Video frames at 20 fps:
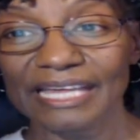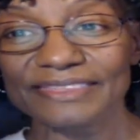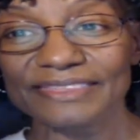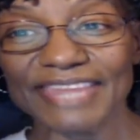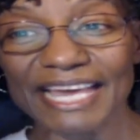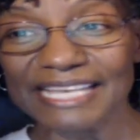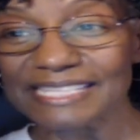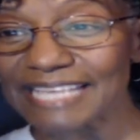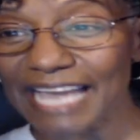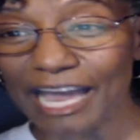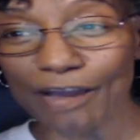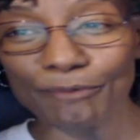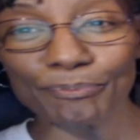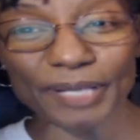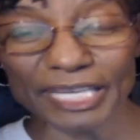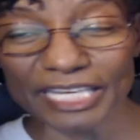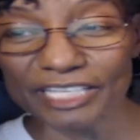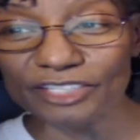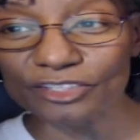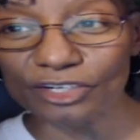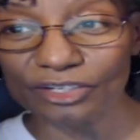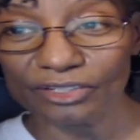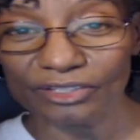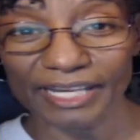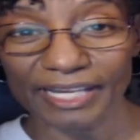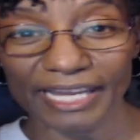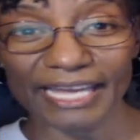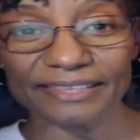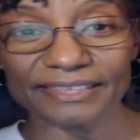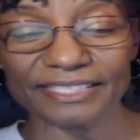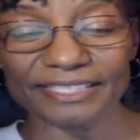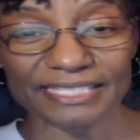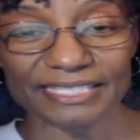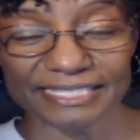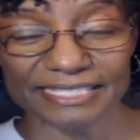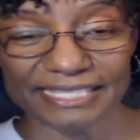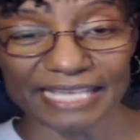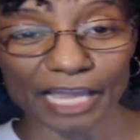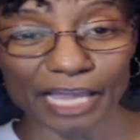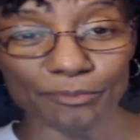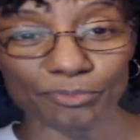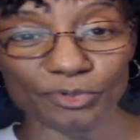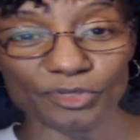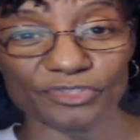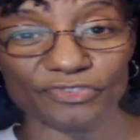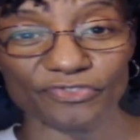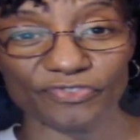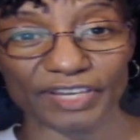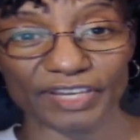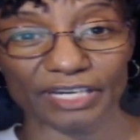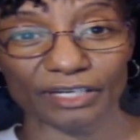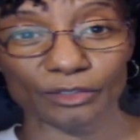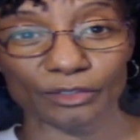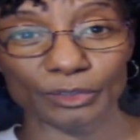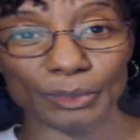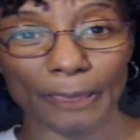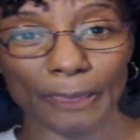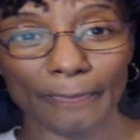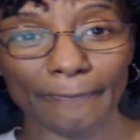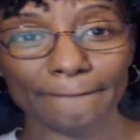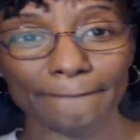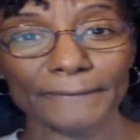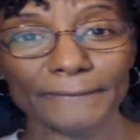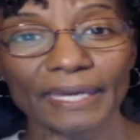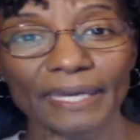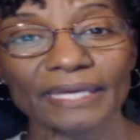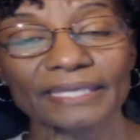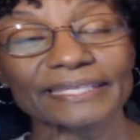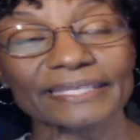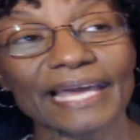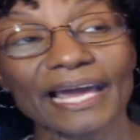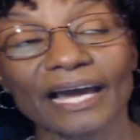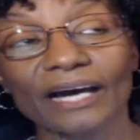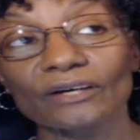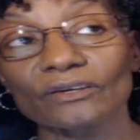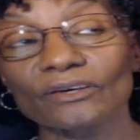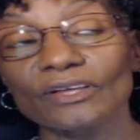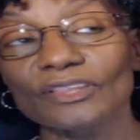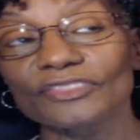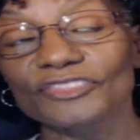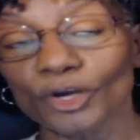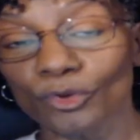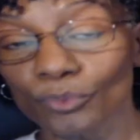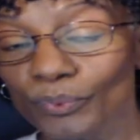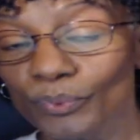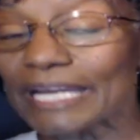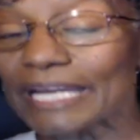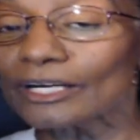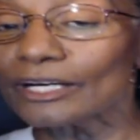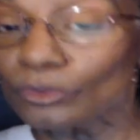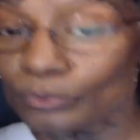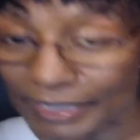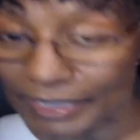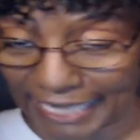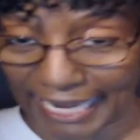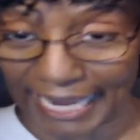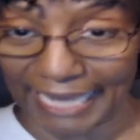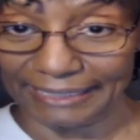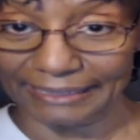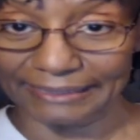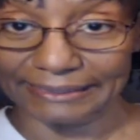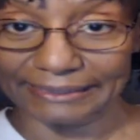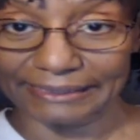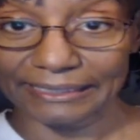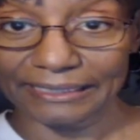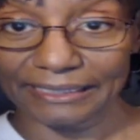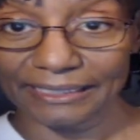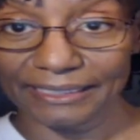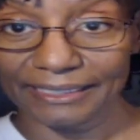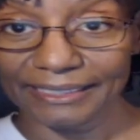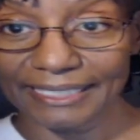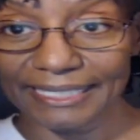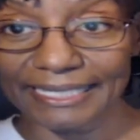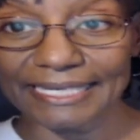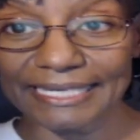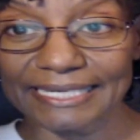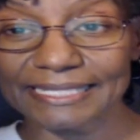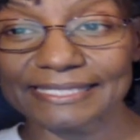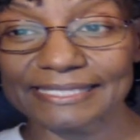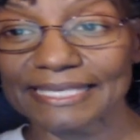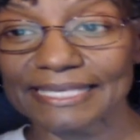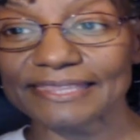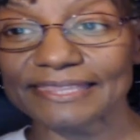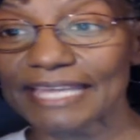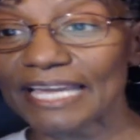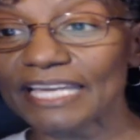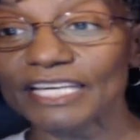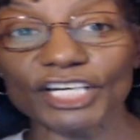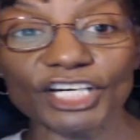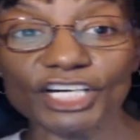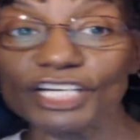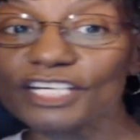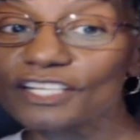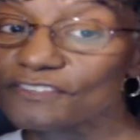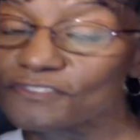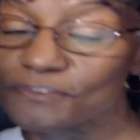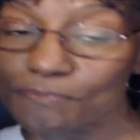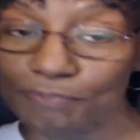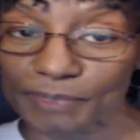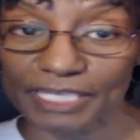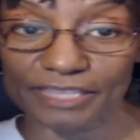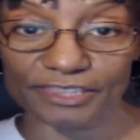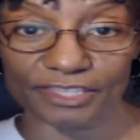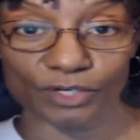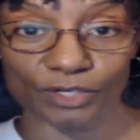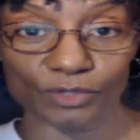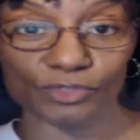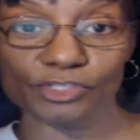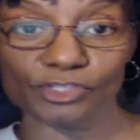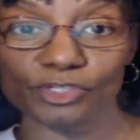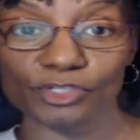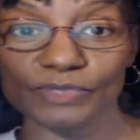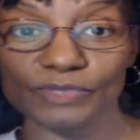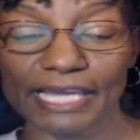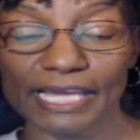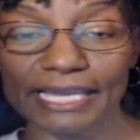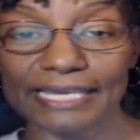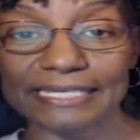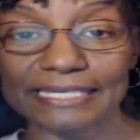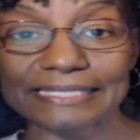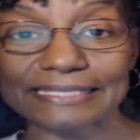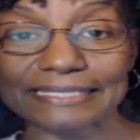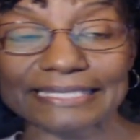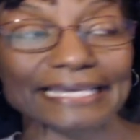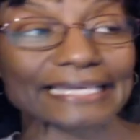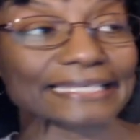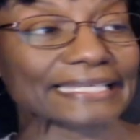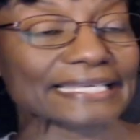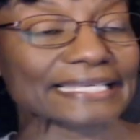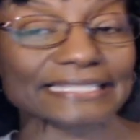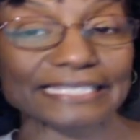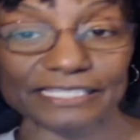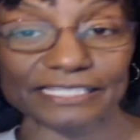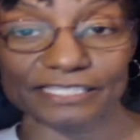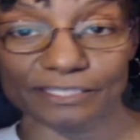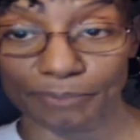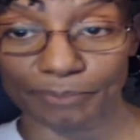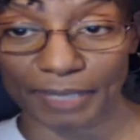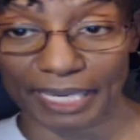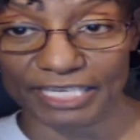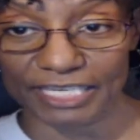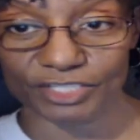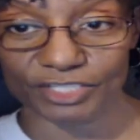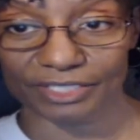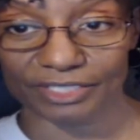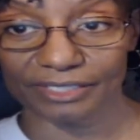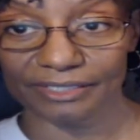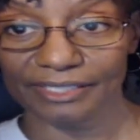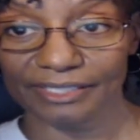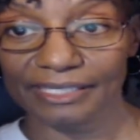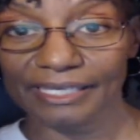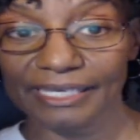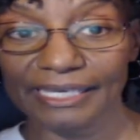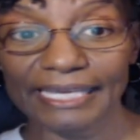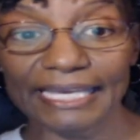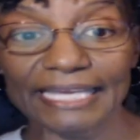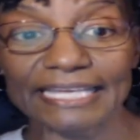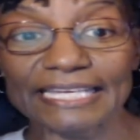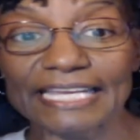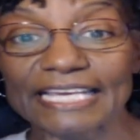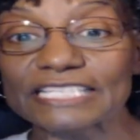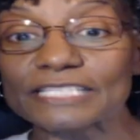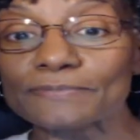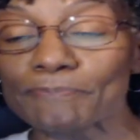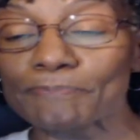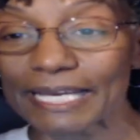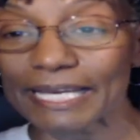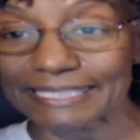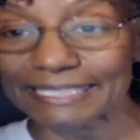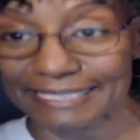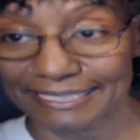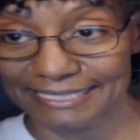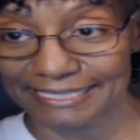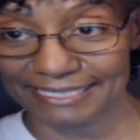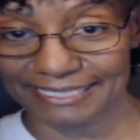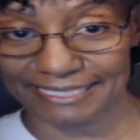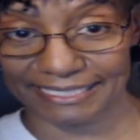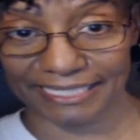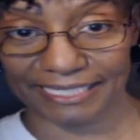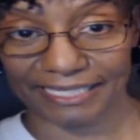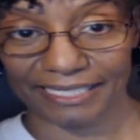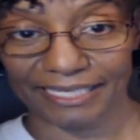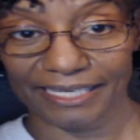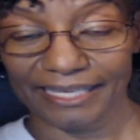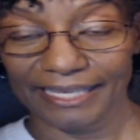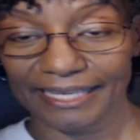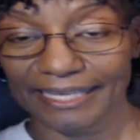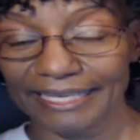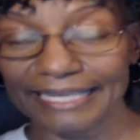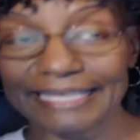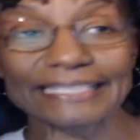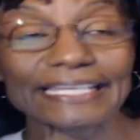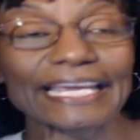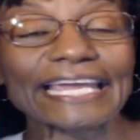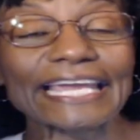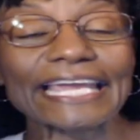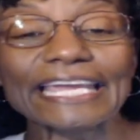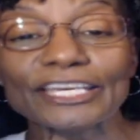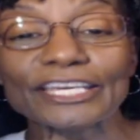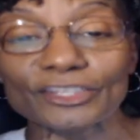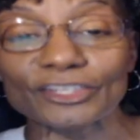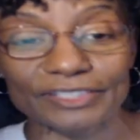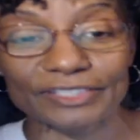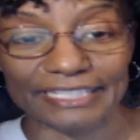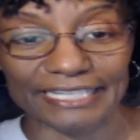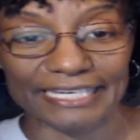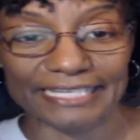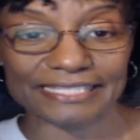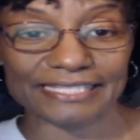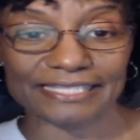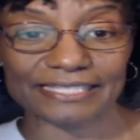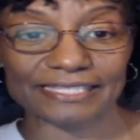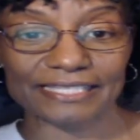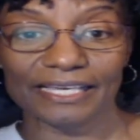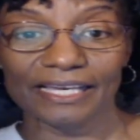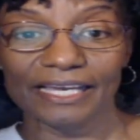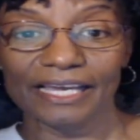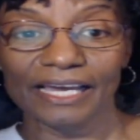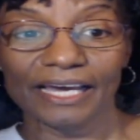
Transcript: That's how Peter and the disciples felt. Now, the real reality is that they could have spent those two days in anticipation, in expectancy, in eagerness.